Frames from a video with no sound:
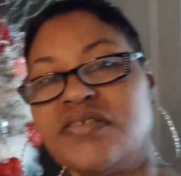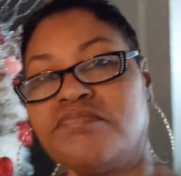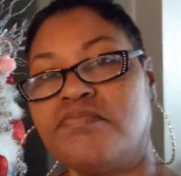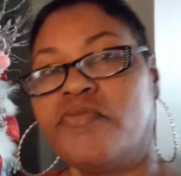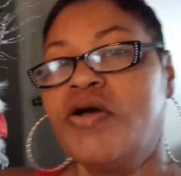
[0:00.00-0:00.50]

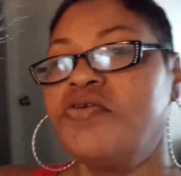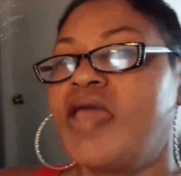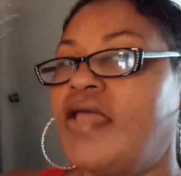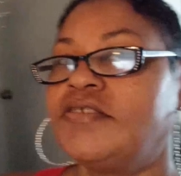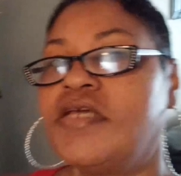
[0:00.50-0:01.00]
well, you
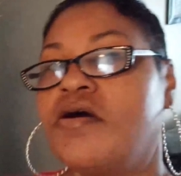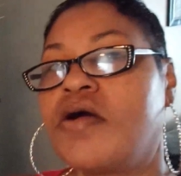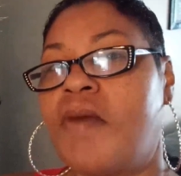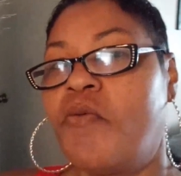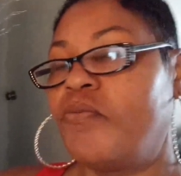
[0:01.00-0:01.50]
can't tell because
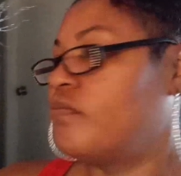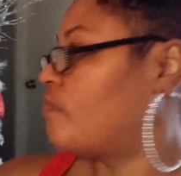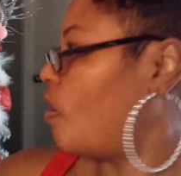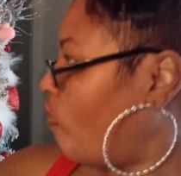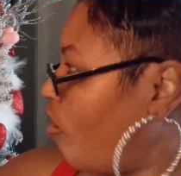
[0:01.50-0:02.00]
my, my
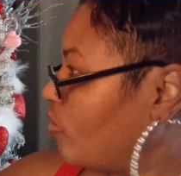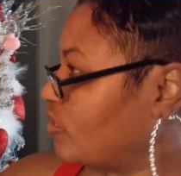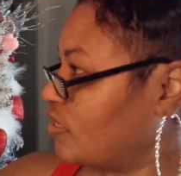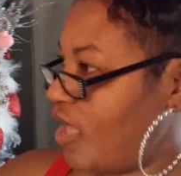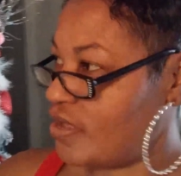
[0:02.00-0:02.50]
wall looked
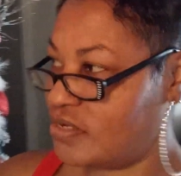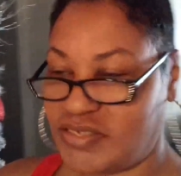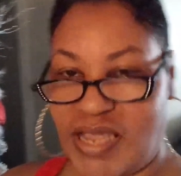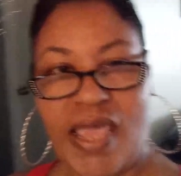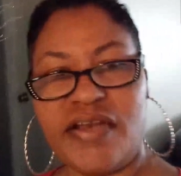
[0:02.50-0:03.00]
like a
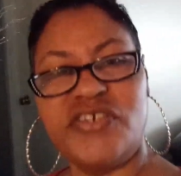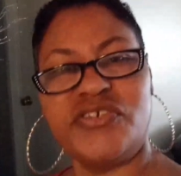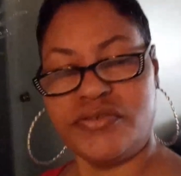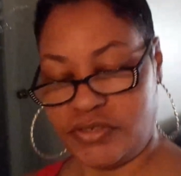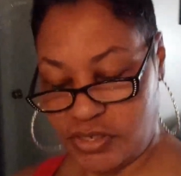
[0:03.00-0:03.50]
tannish,
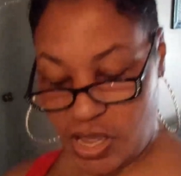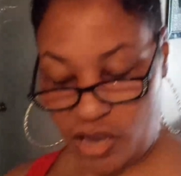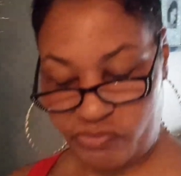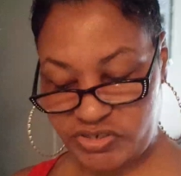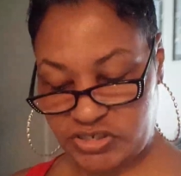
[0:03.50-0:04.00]

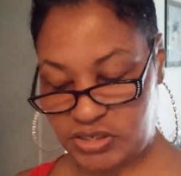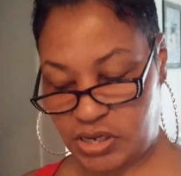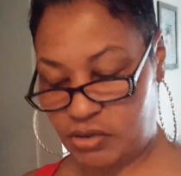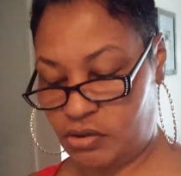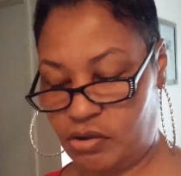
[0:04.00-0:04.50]
yellowish
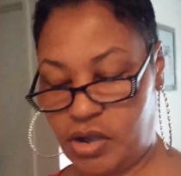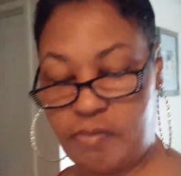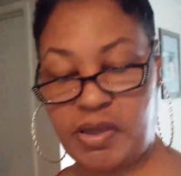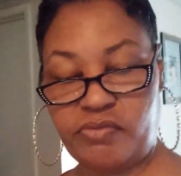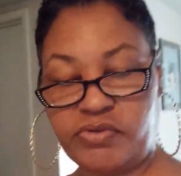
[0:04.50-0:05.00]
looking. Oh, that
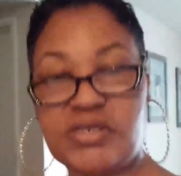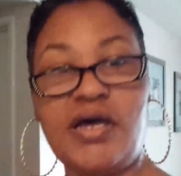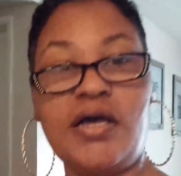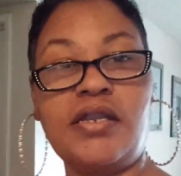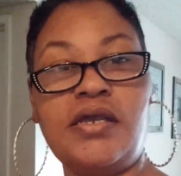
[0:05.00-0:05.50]
bed was
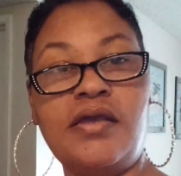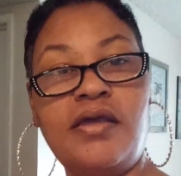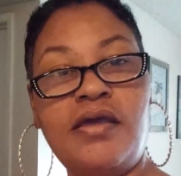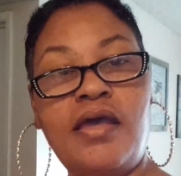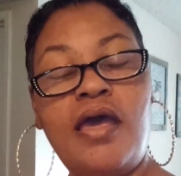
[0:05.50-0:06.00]
ugly.
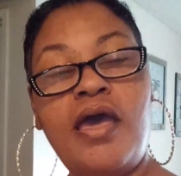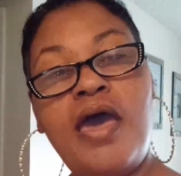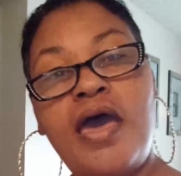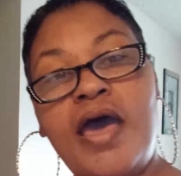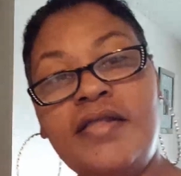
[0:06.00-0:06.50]

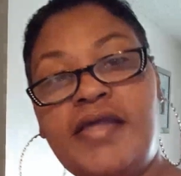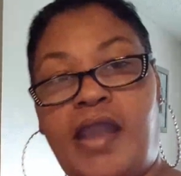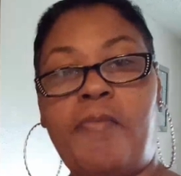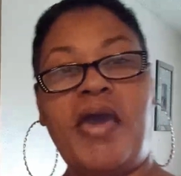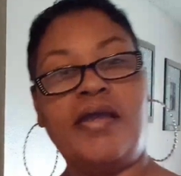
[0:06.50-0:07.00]
And then I
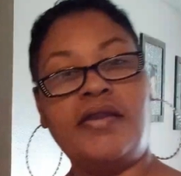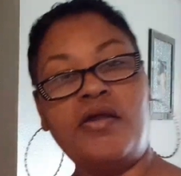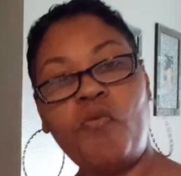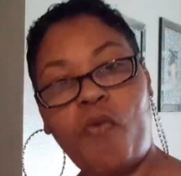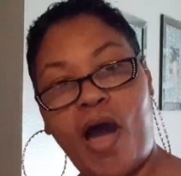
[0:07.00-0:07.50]
painted it
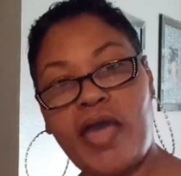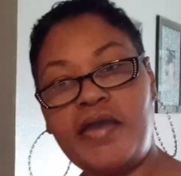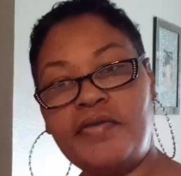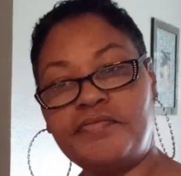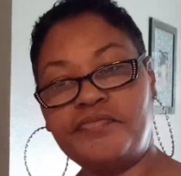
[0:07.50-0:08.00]
white,
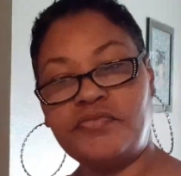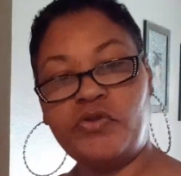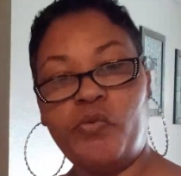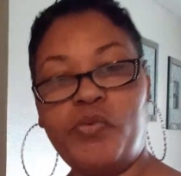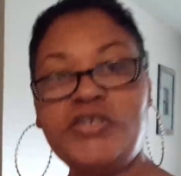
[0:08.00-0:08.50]

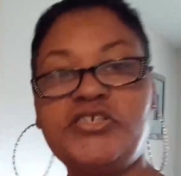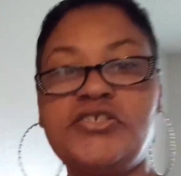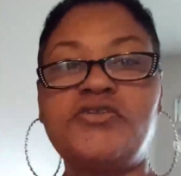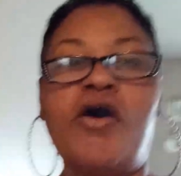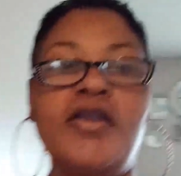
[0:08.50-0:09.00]
which it
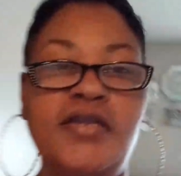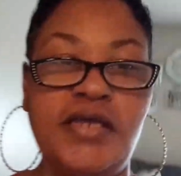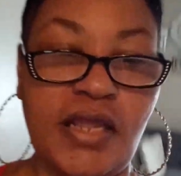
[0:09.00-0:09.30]
started looking